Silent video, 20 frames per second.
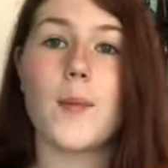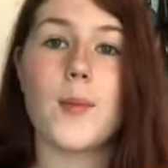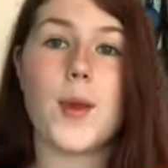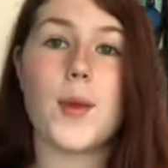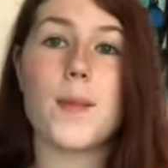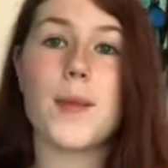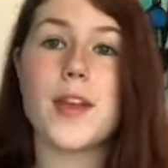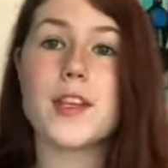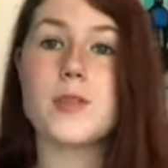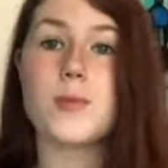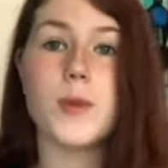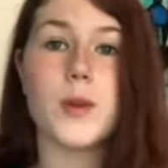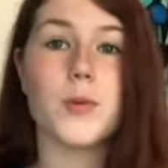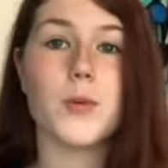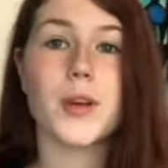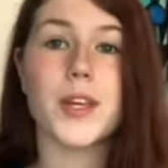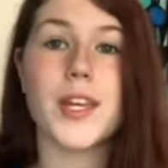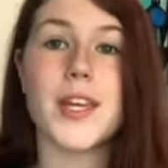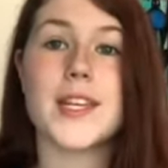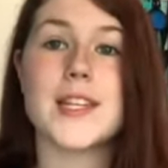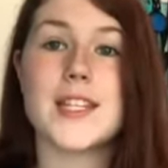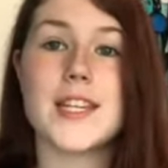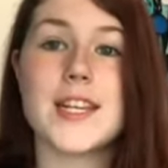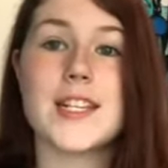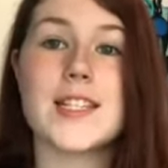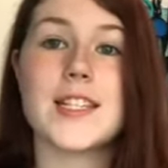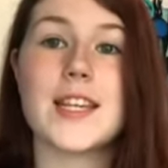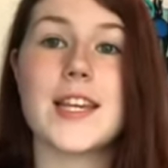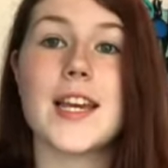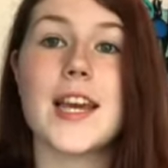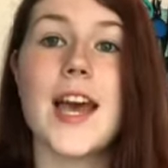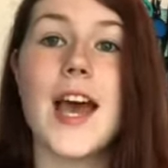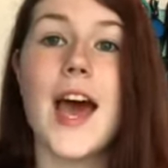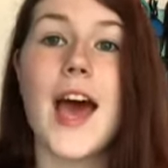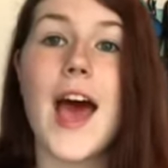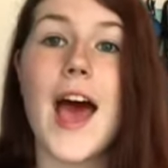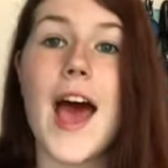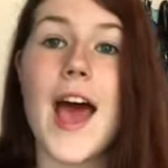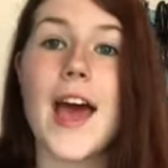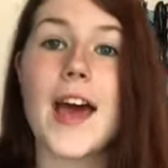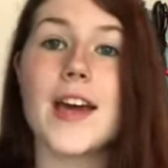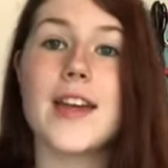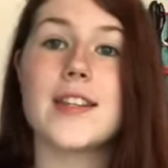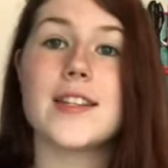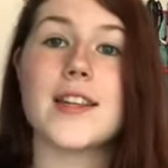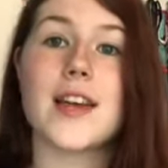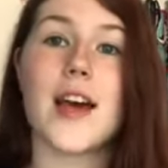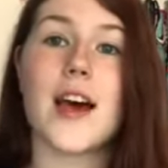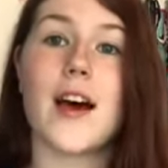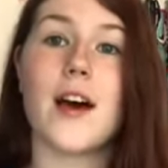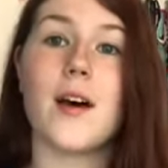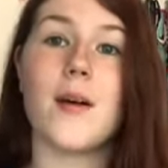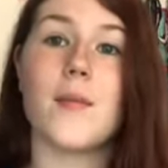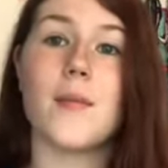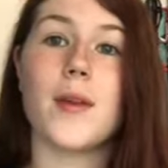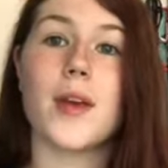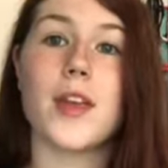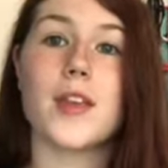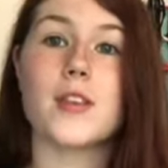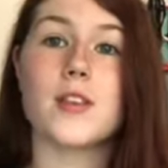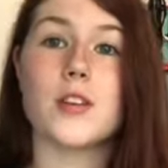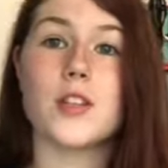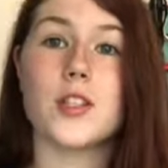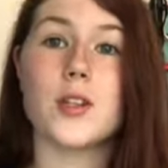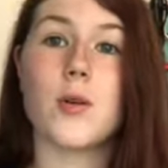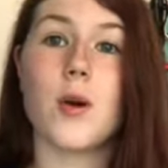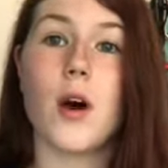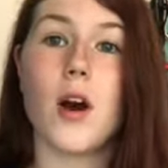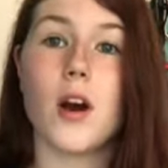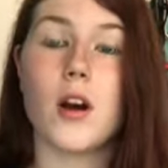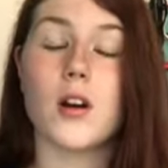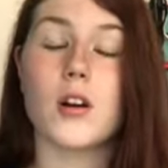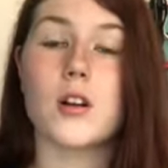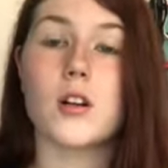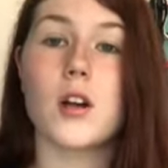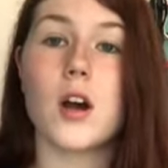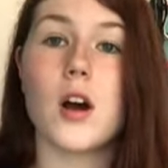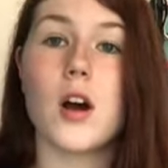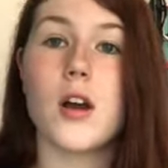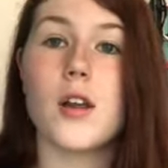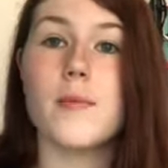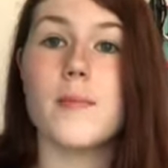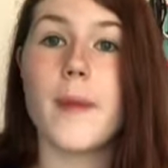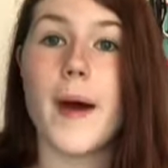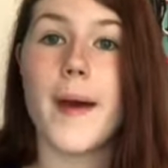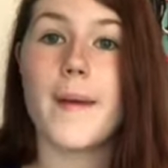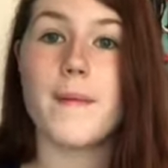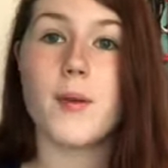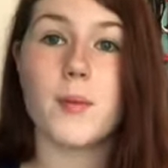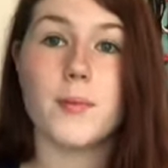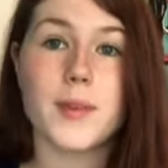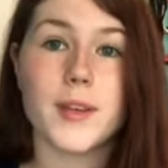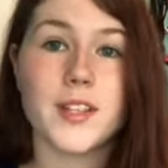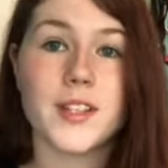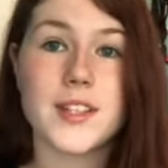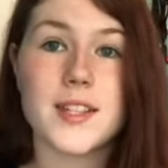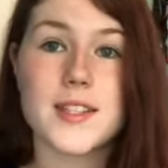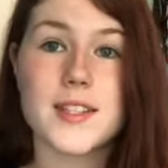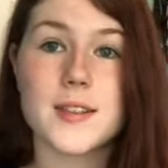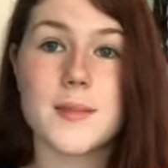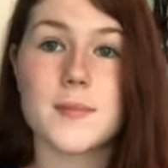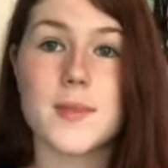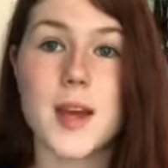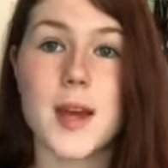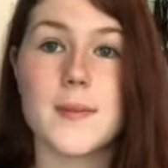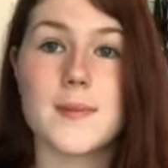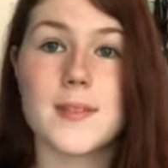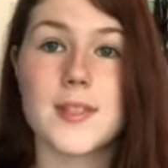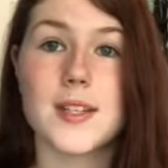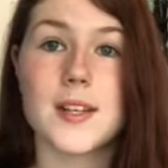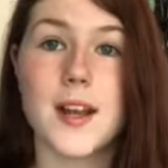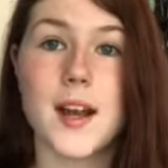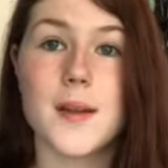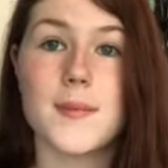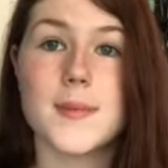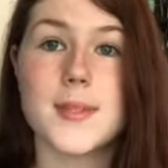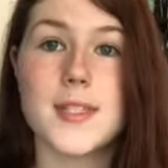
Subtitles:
It makes me really dizzy, and it's also hard on my mobility sometimes to climb